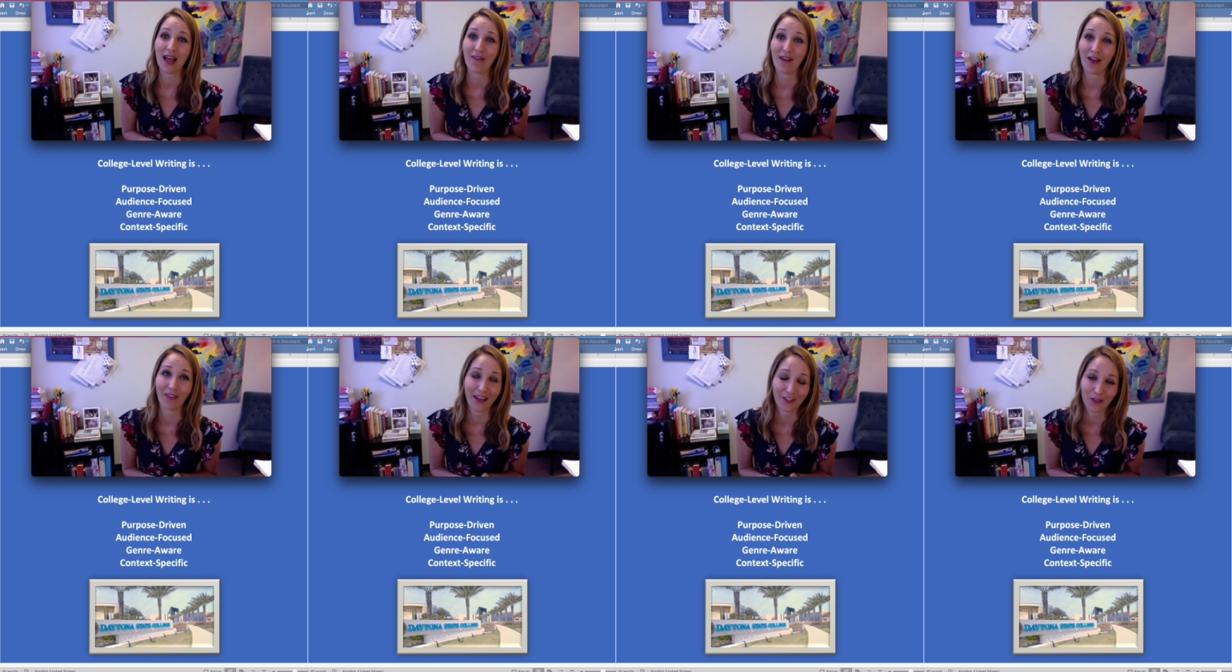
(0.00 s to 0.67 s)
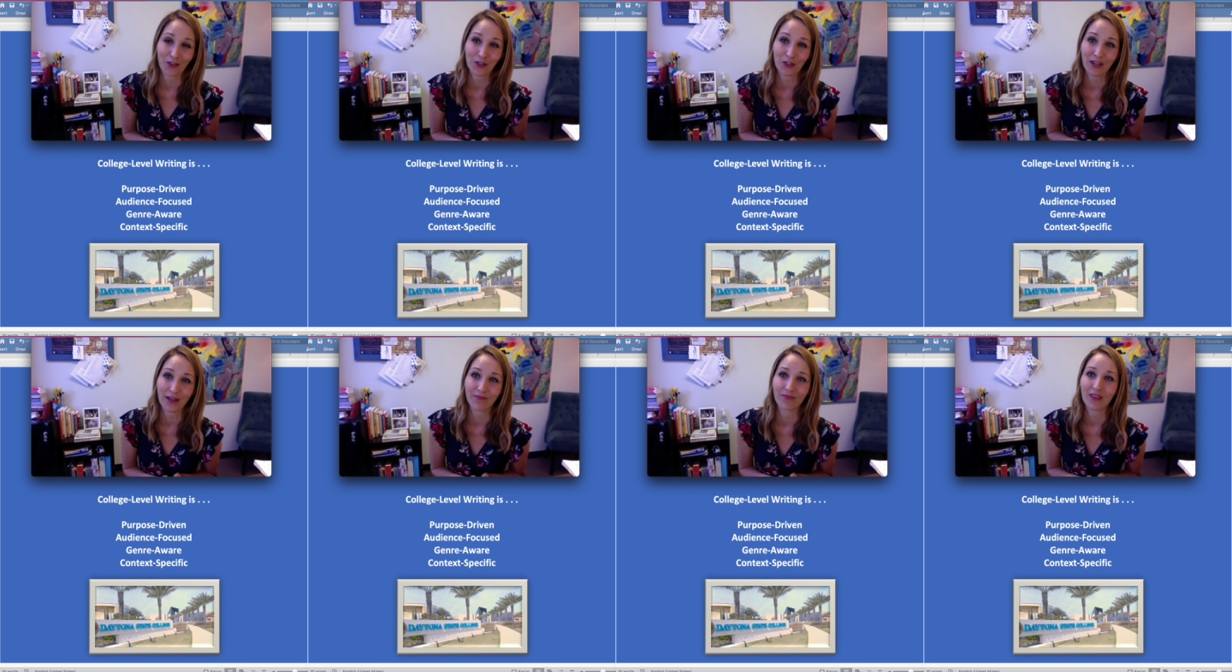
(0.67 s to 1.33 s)
I've outlined on the
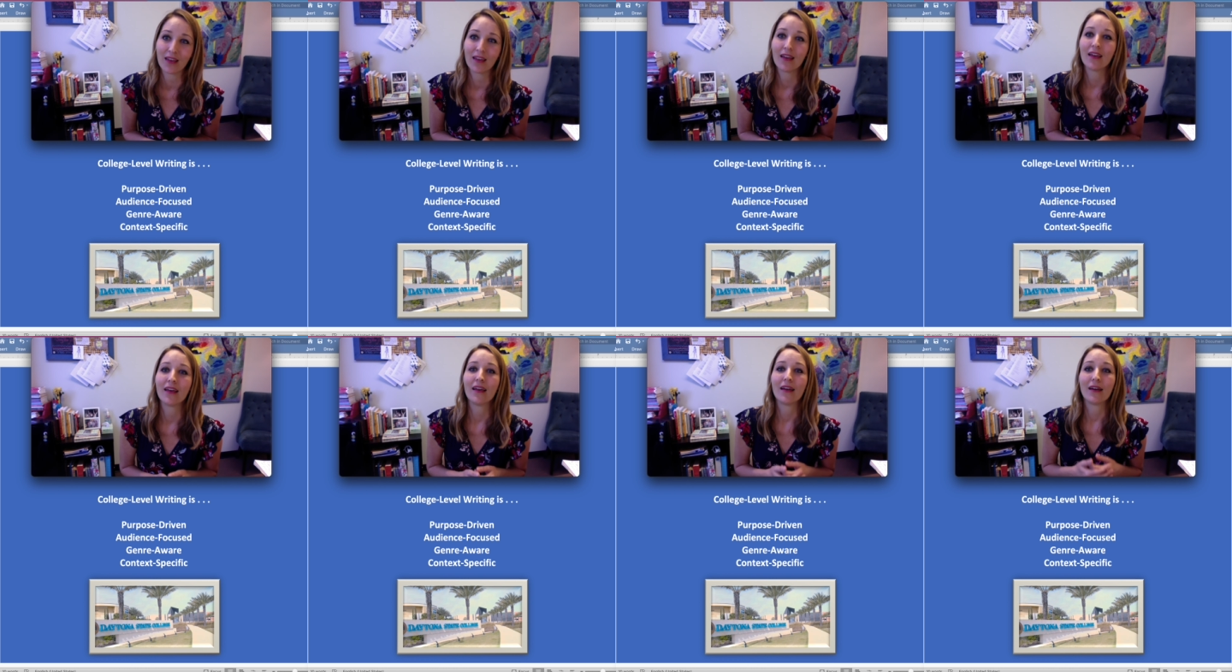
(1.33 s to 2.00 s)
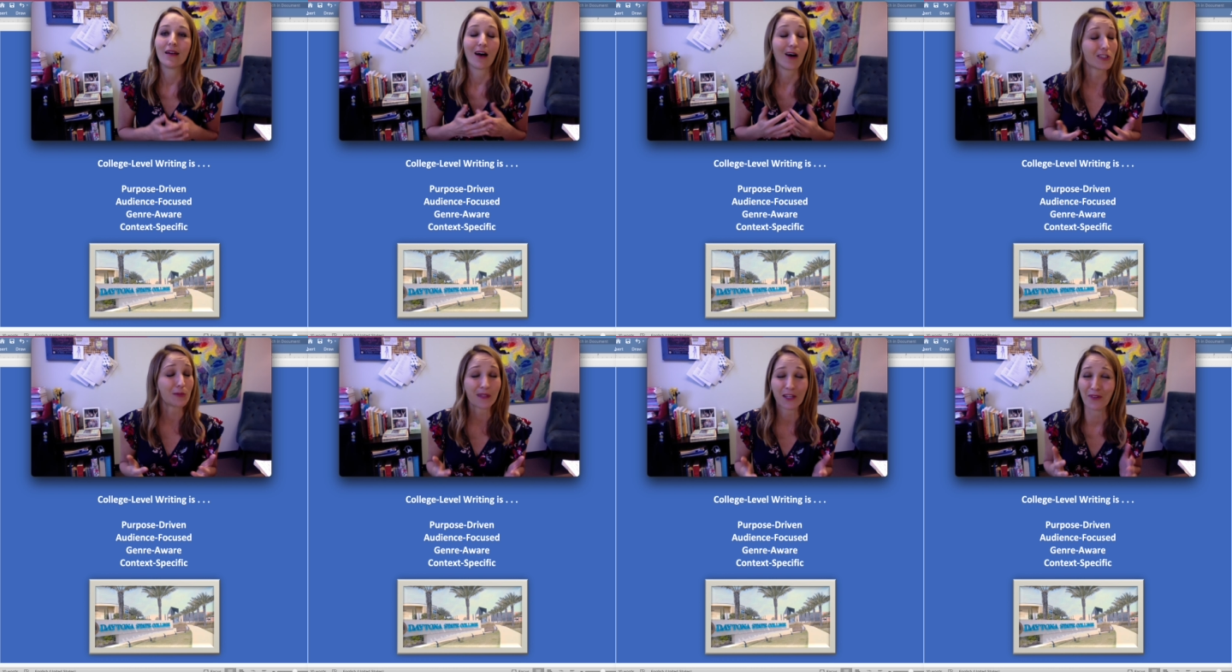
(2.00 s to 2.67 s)
screen.
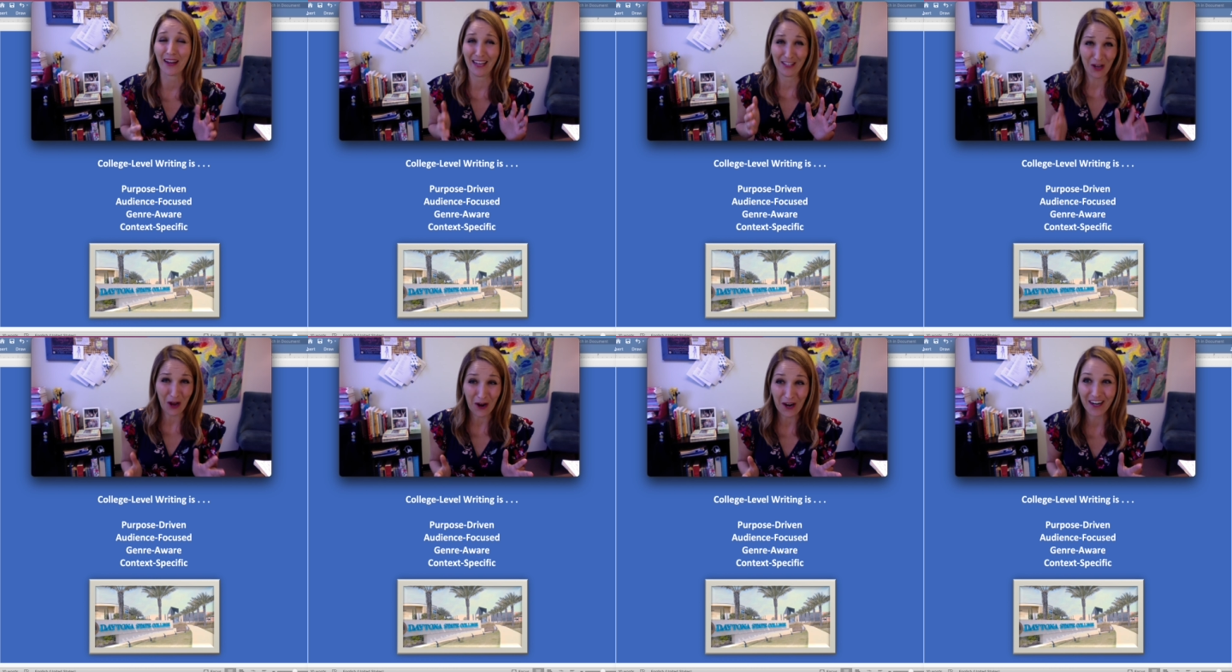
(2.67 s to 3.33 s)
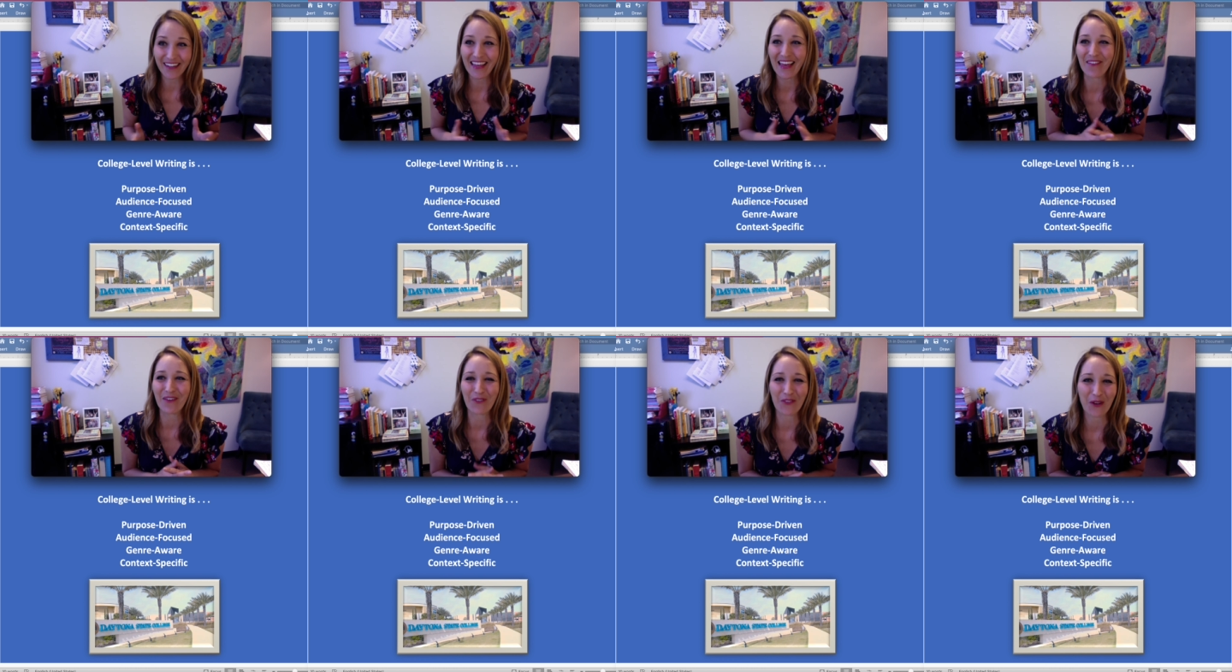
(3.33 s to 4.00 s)
Ultimately, writing is hard, even
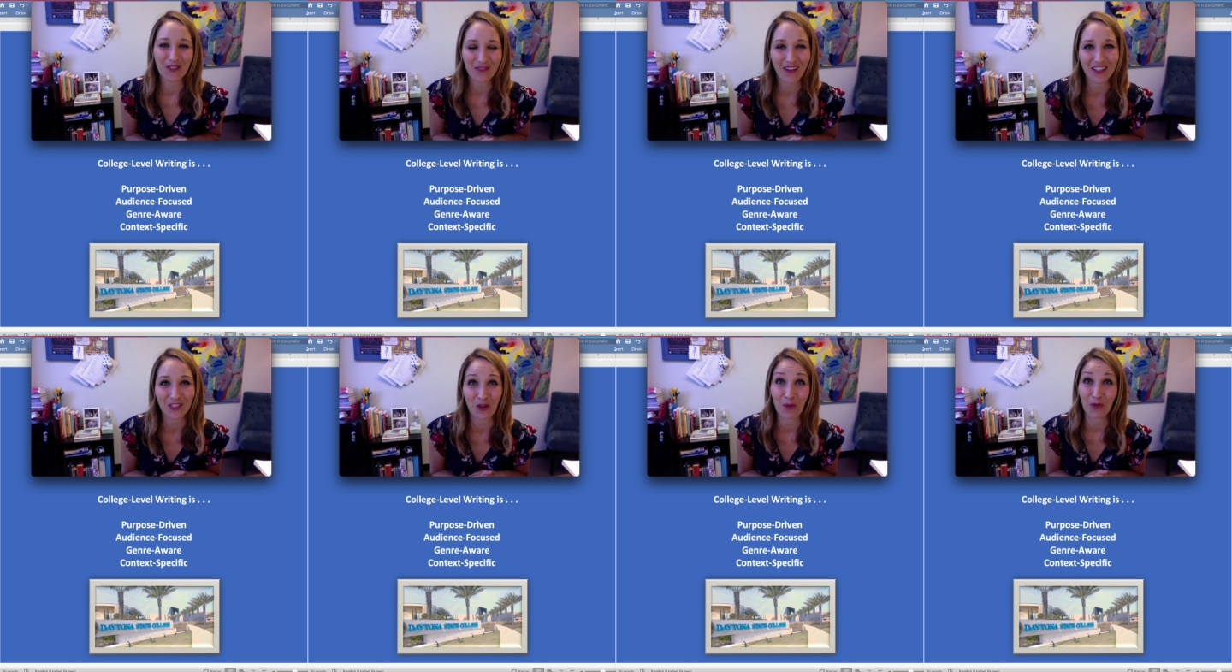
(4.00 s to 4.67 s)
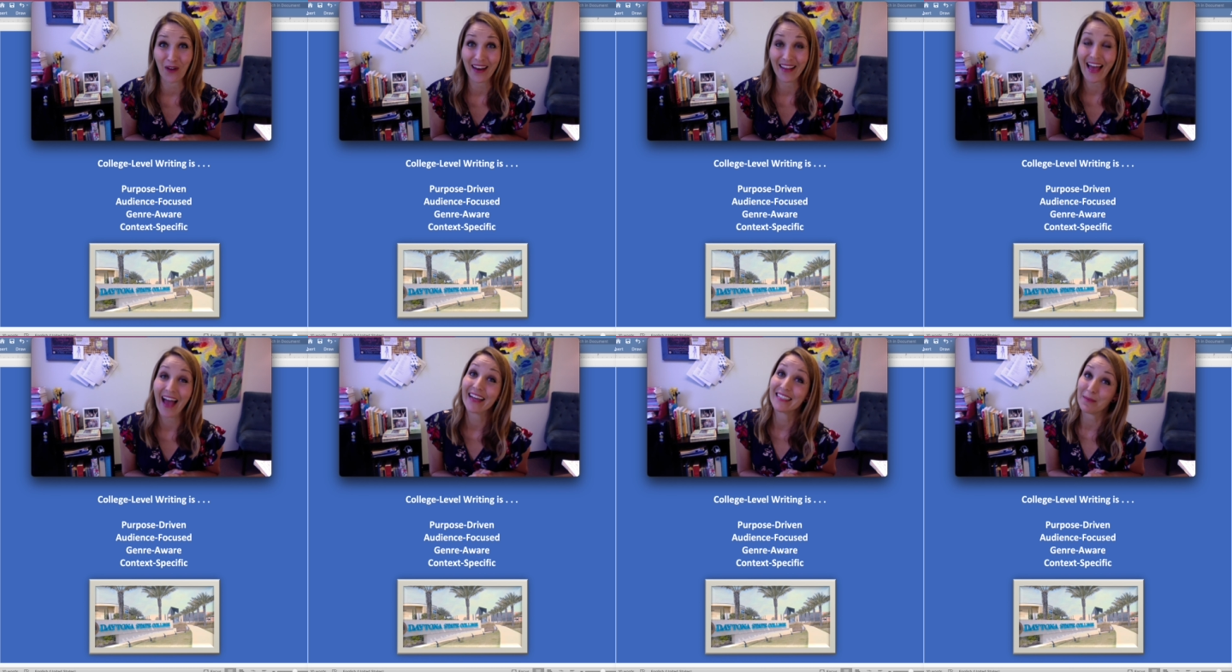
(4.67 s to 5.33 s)
for those of us who have been writing
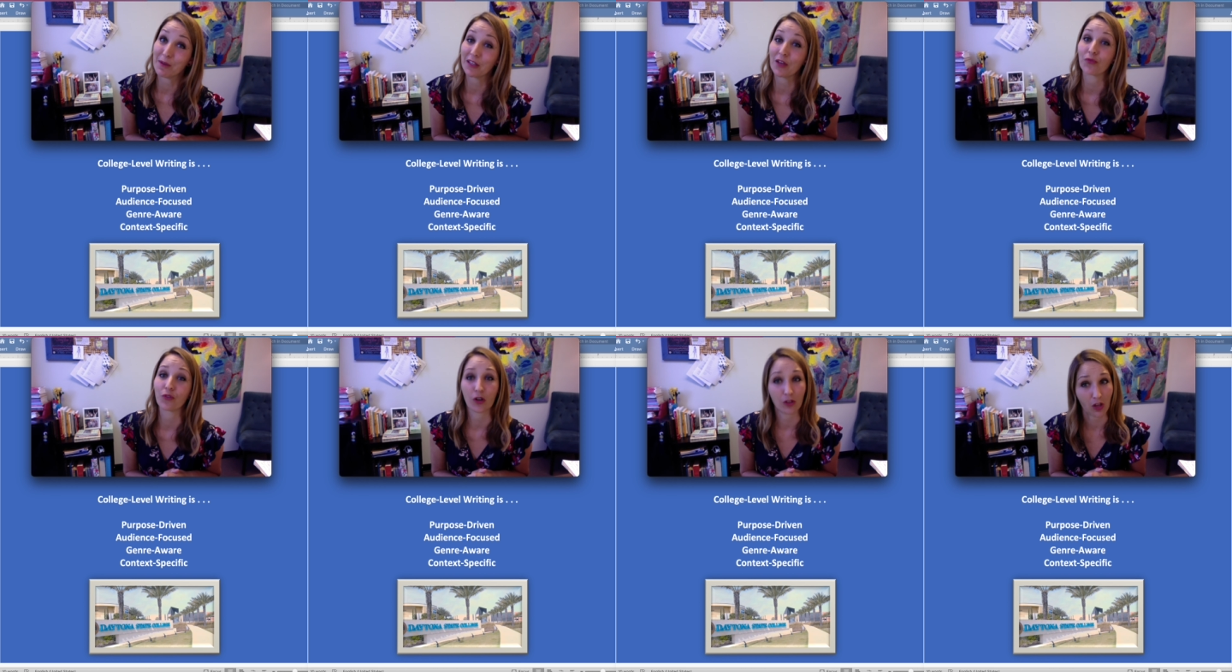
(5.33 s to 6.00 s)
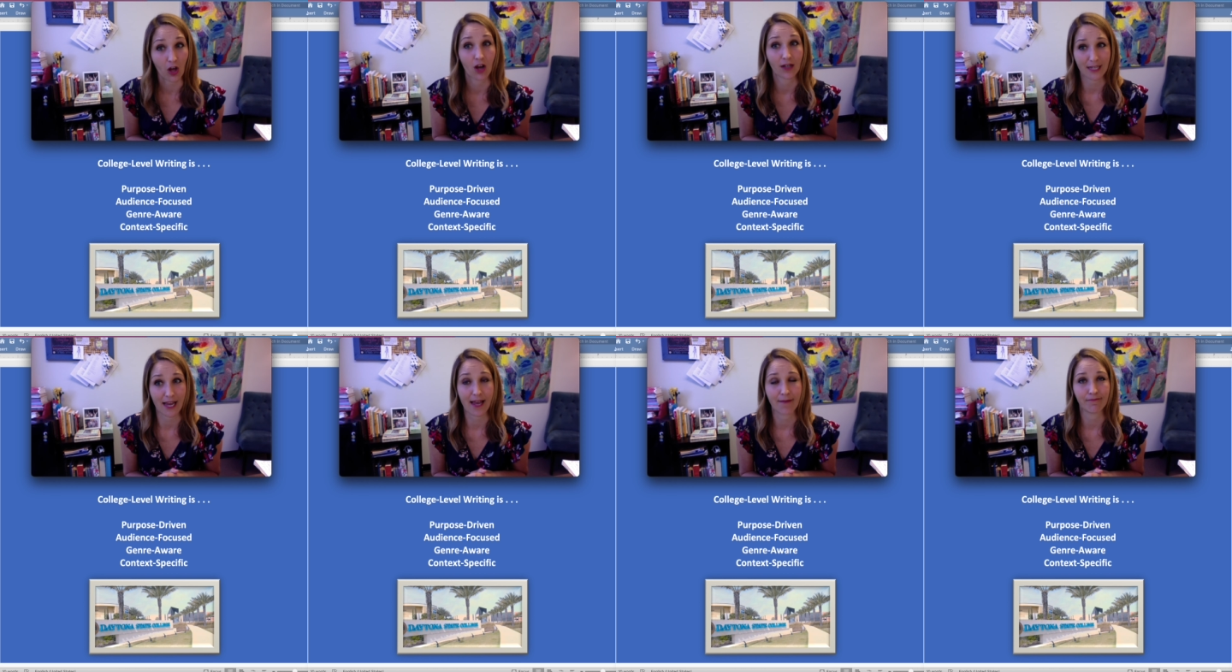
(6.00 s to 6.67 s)
academically for a long
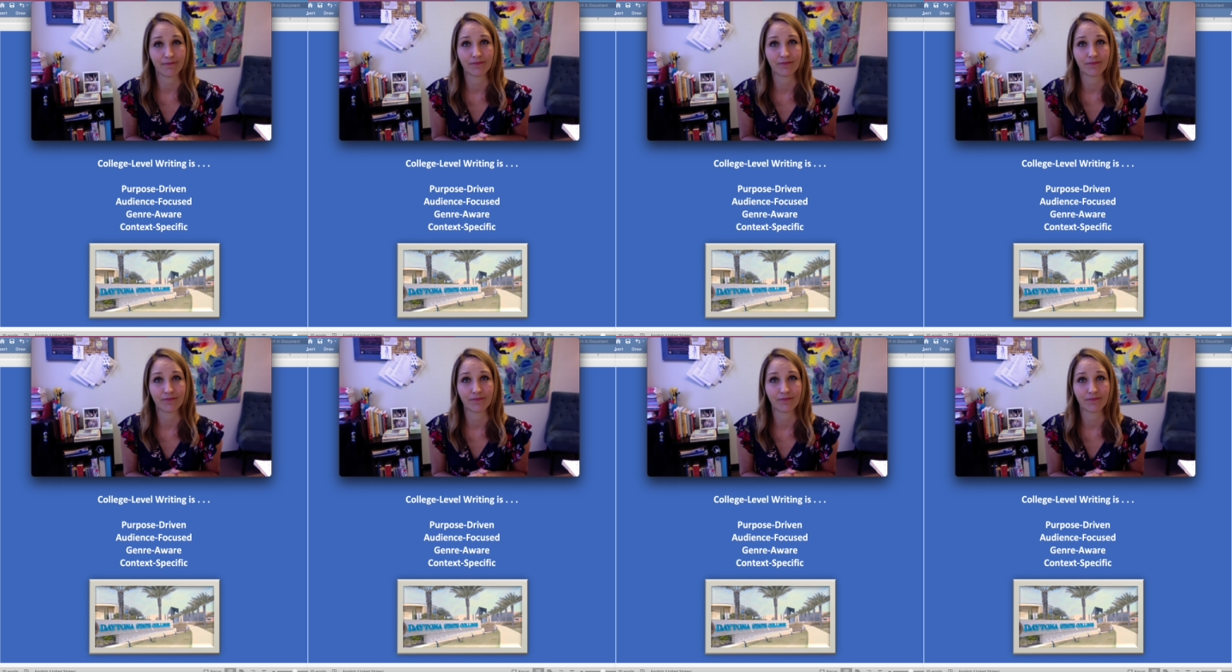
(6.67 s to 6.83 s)
time.